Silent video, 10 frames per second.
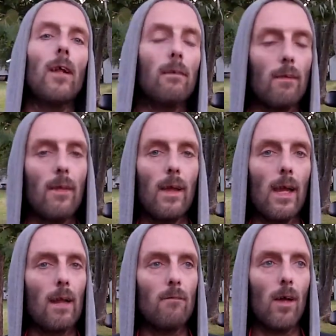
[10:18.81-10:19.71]
and everything
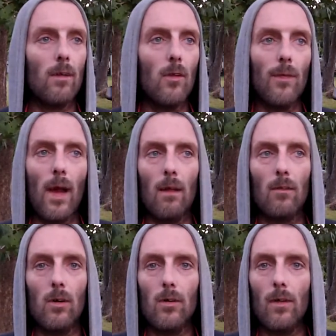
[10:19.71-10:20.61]
out of a 2000
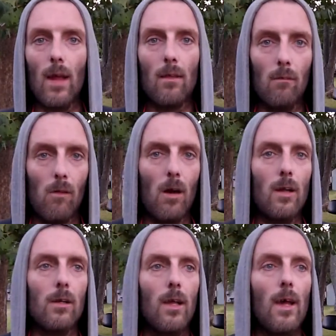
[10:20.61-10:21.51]
or
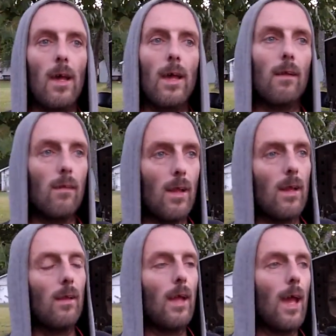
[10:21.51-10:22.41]
2001
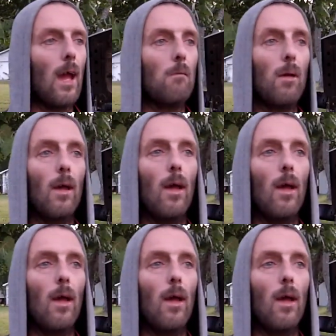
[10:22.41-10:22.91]
extended cab